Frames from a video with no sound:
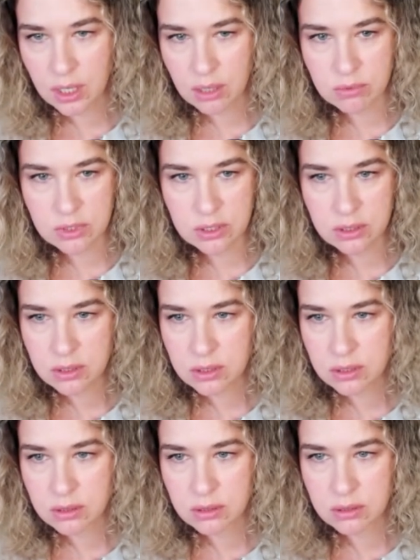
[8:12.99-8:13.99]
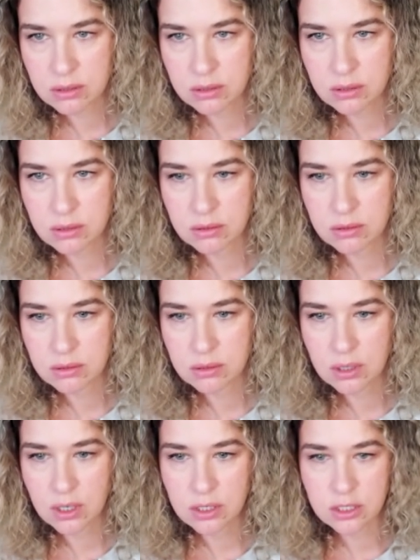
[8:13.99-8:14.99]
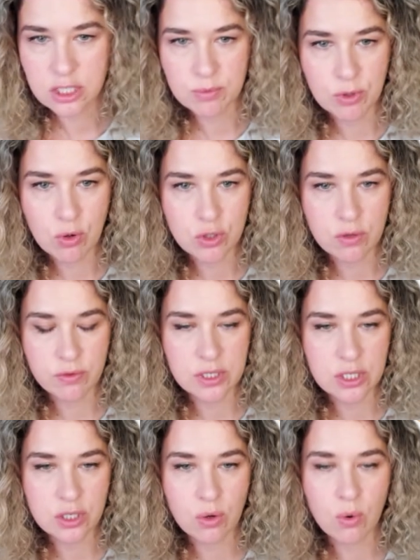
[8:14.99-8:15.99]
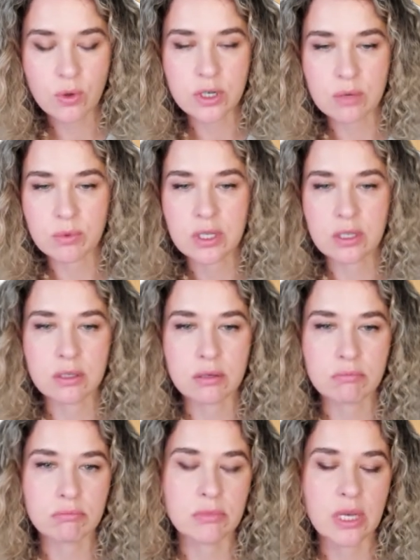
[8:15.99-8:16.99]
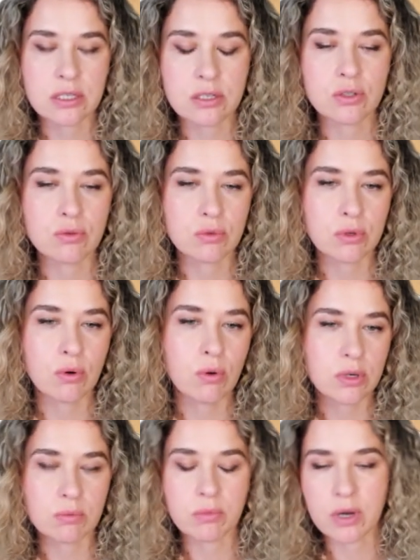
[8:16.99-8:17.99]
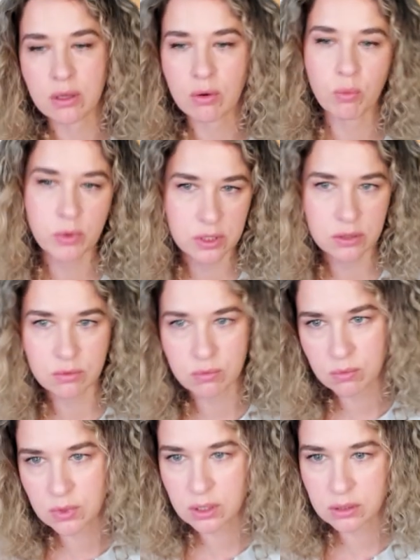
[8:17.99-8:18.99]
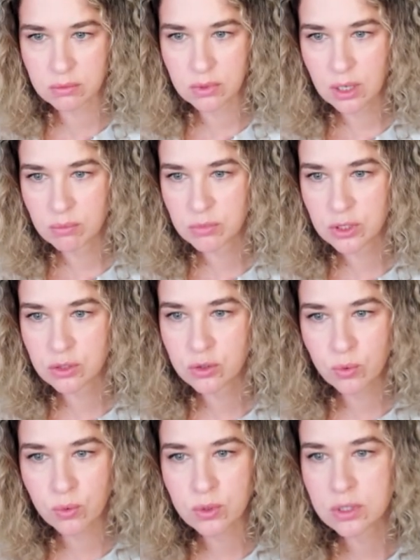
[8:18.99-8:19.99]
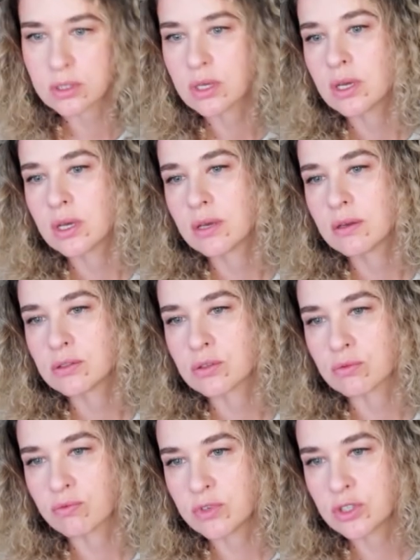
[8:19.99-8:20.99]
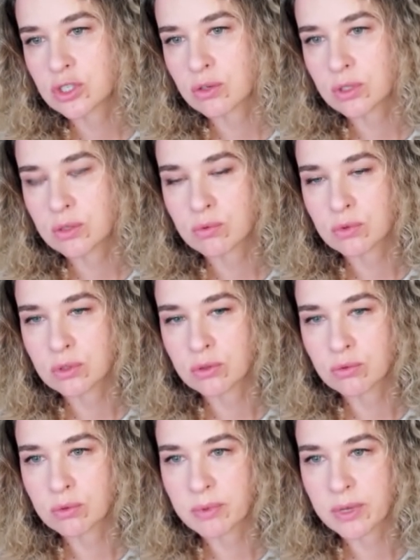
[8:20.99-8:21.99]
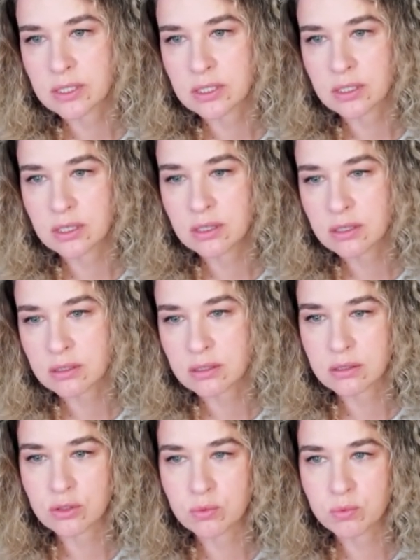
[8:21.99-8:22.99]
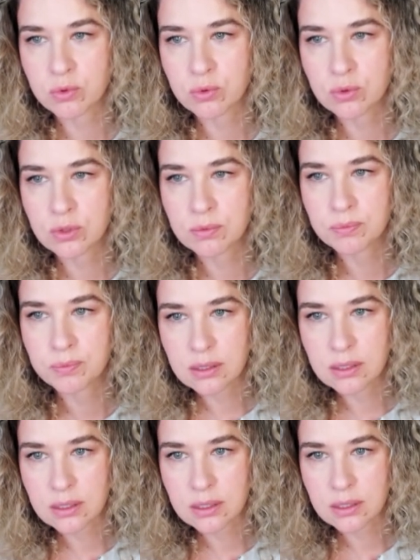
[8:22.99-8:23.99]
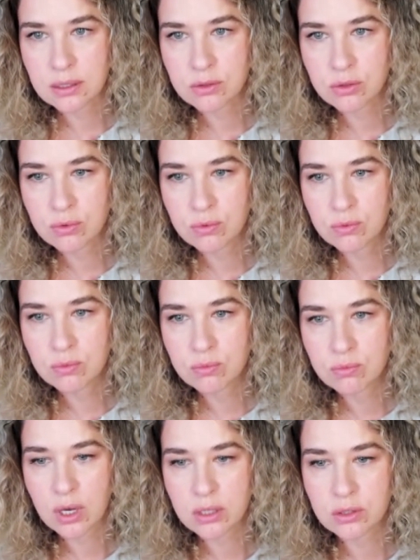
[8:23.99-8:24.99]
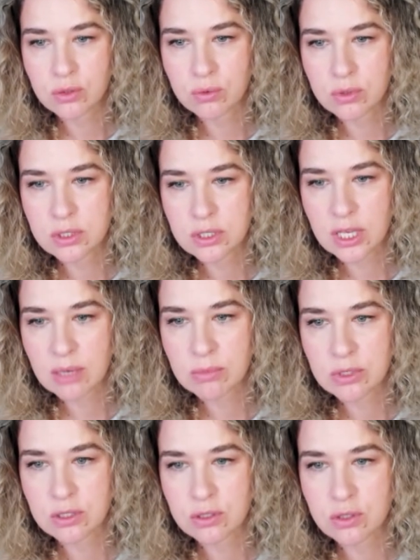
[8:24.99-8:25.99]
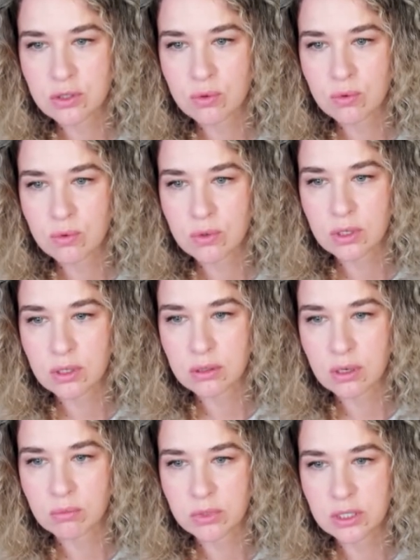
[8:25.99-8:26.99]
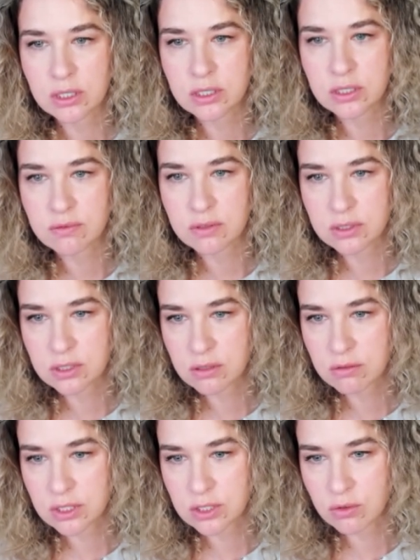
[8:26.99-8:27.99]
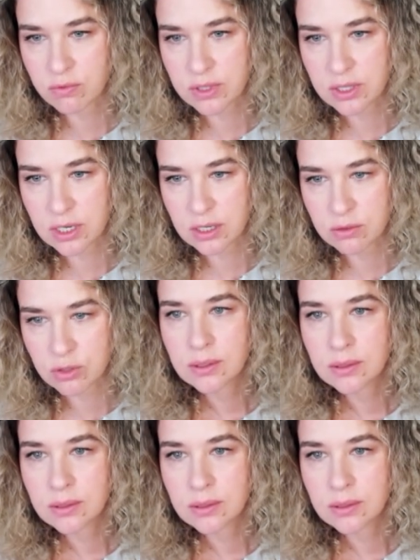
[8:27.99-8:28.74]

cabinets. Just because of this corner, we can access to the corner by opening 1 big door, so it visually will look better either to put the 2 other doors cabinets or a completely different grid over there.